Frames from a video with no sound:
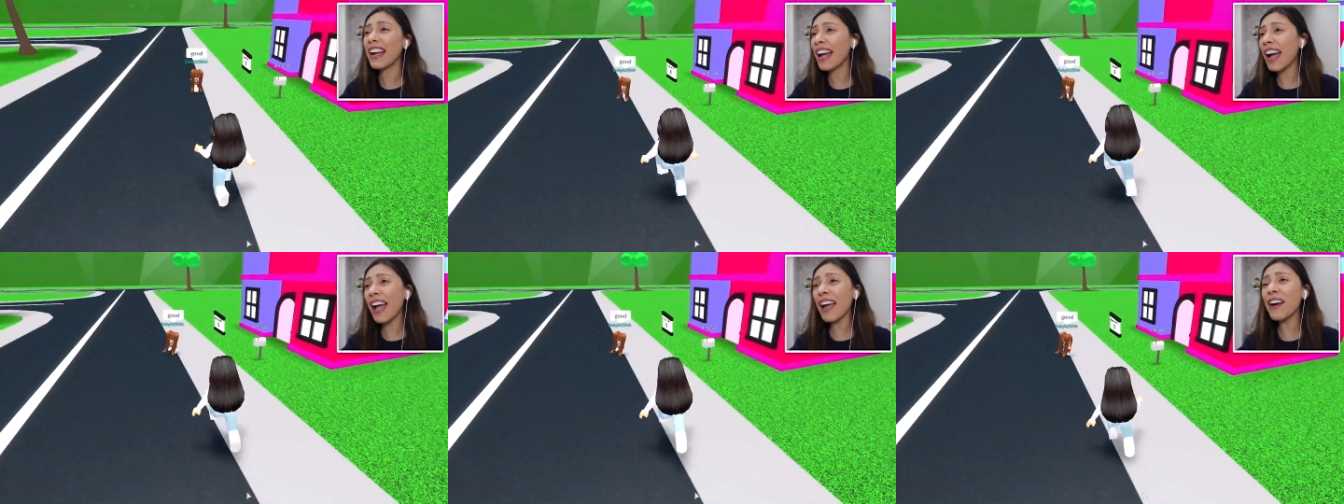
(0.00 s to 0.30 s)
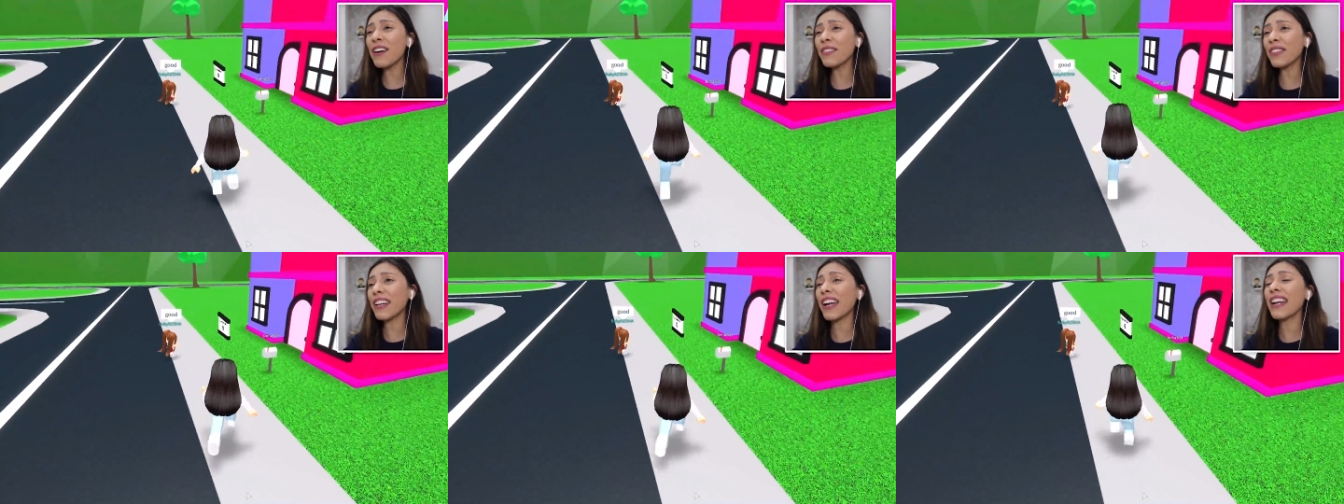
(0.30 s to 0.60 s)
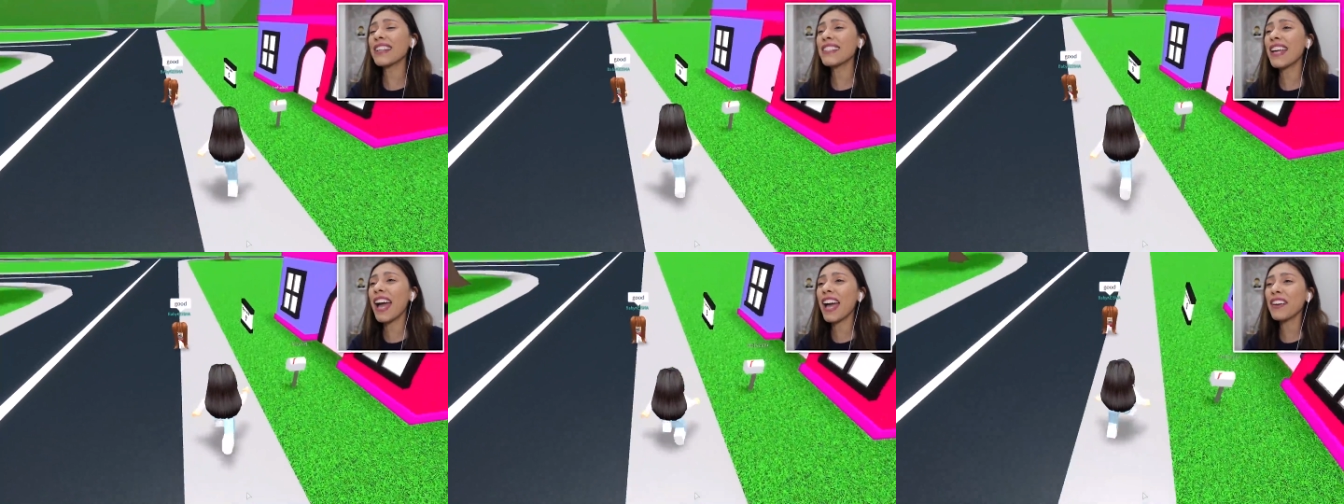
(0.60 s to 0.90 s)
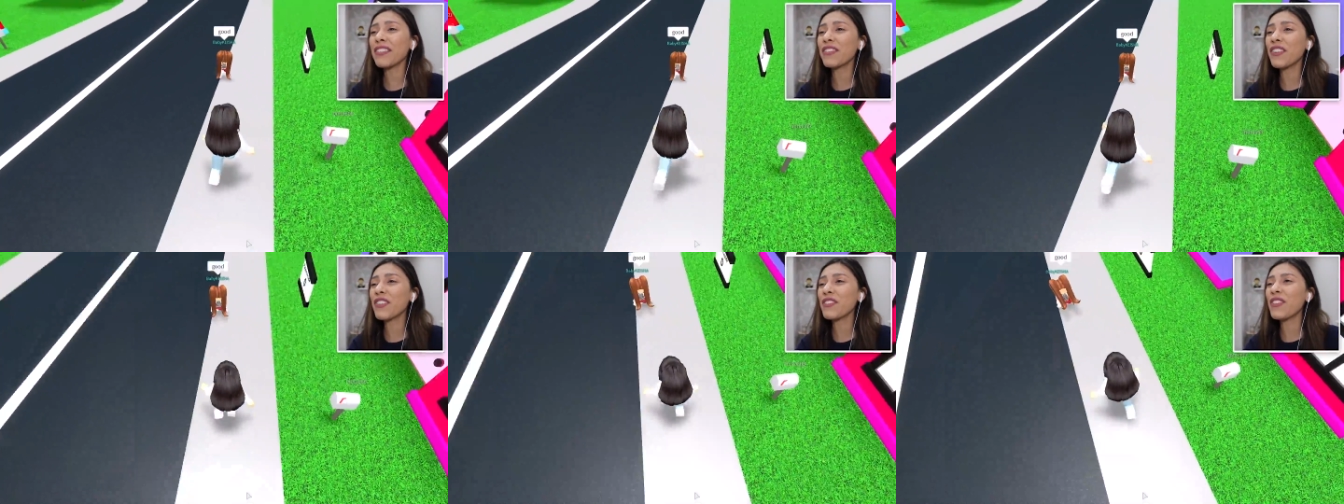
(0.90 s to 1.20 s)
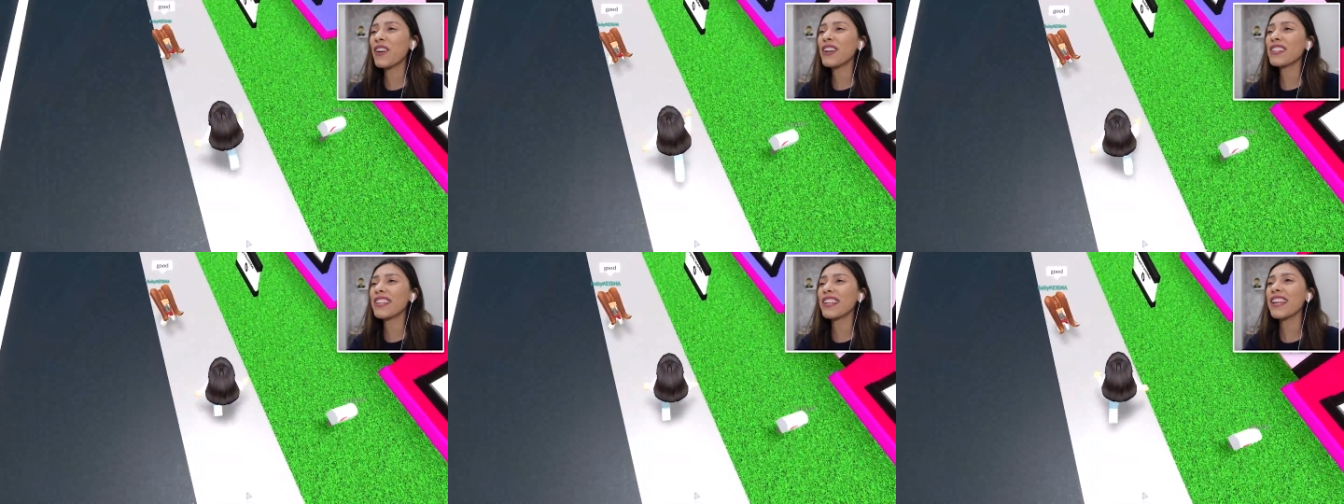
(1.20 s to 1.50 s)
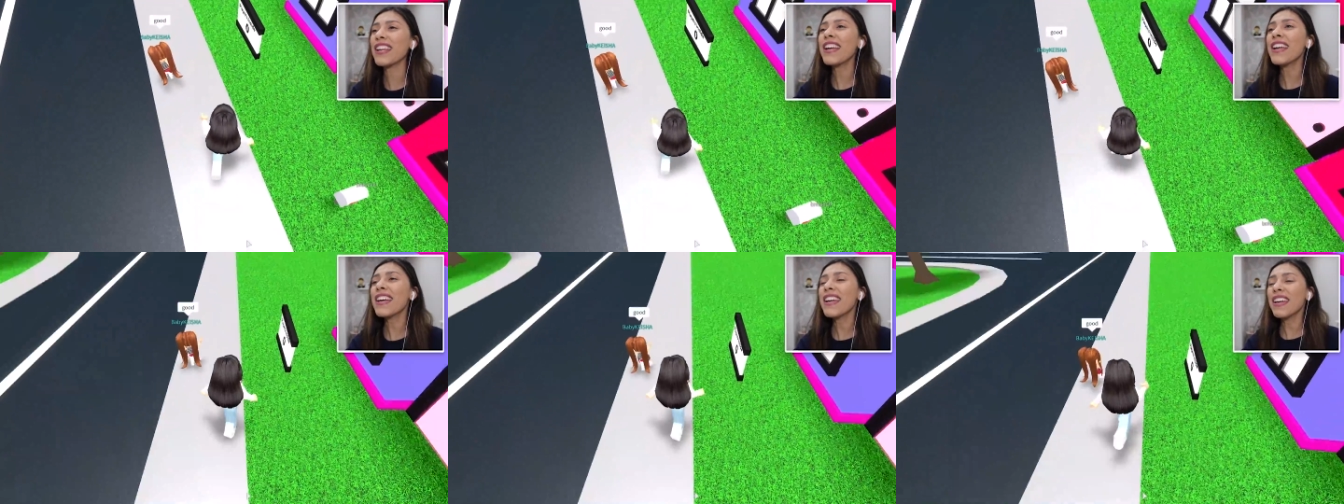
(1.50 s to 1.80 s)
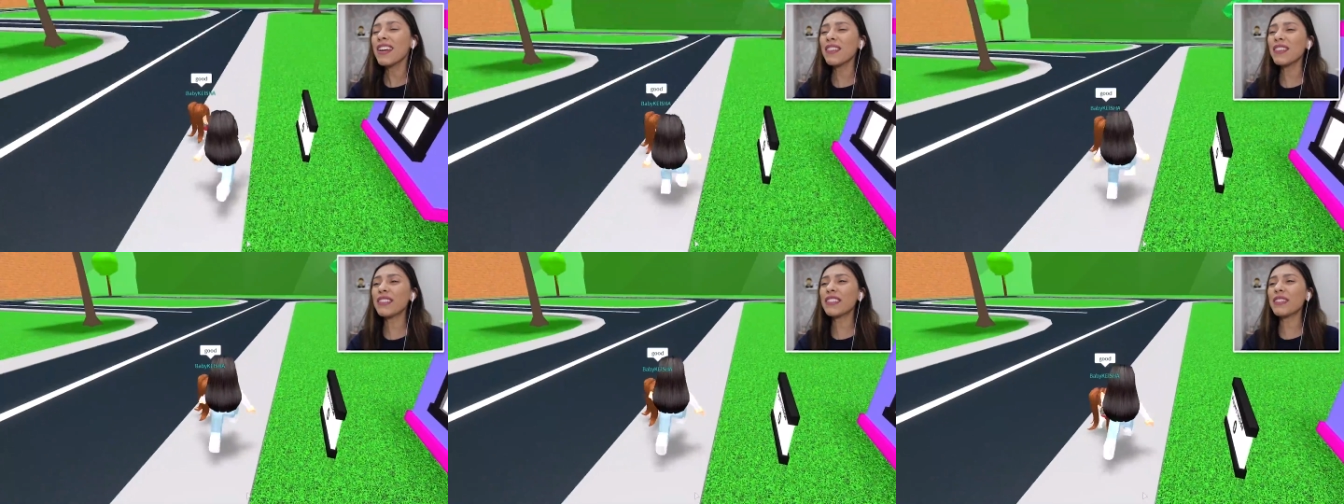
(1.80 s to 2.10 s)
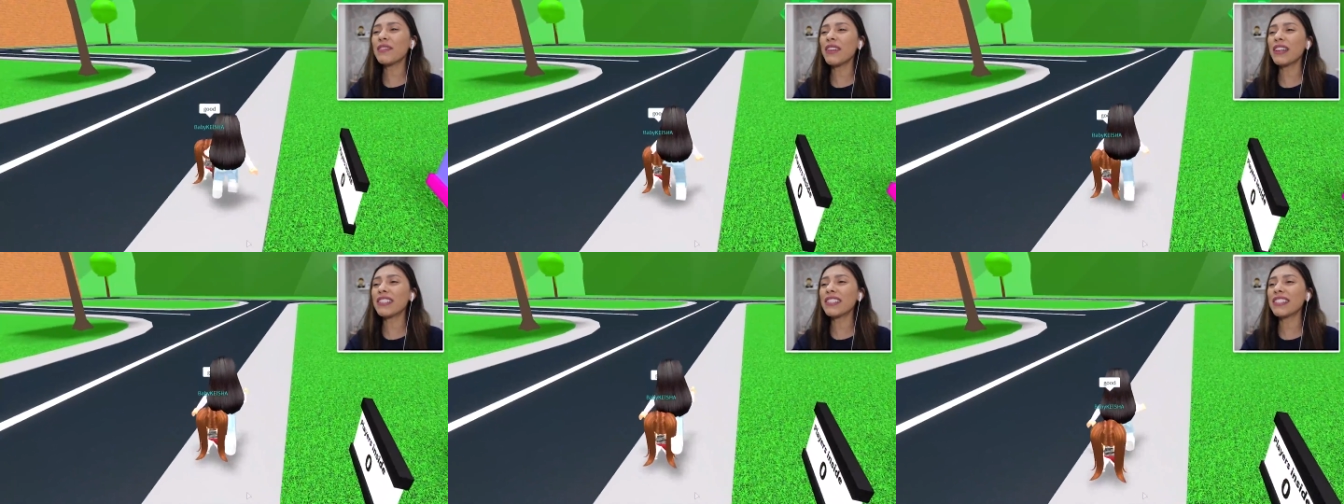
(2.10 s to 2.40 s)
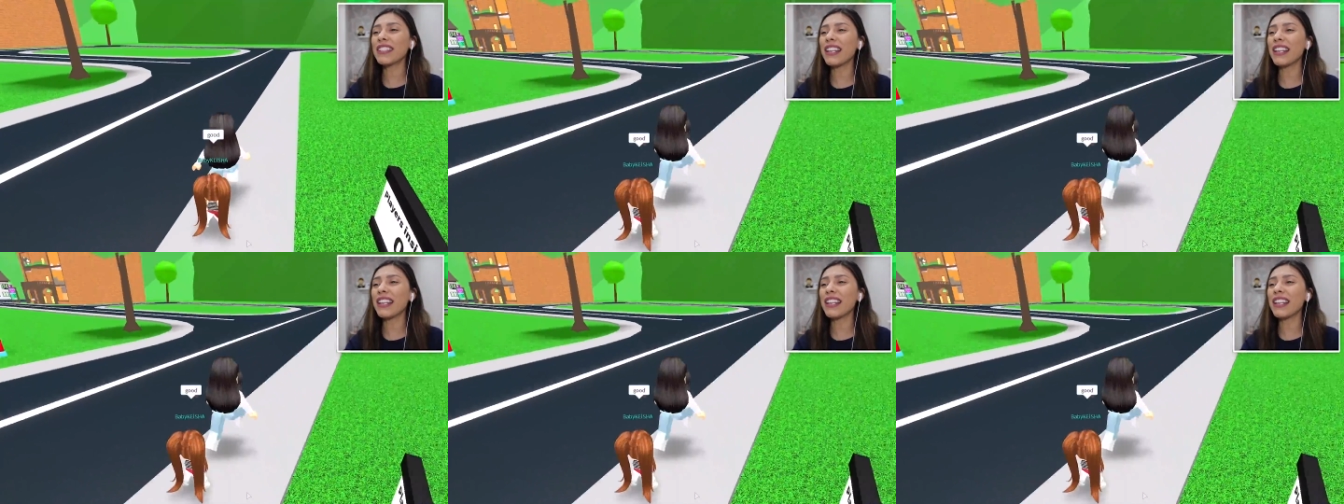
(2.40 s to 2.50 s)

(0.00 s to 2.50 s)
I hope you guys had fun watching. If you did, make sure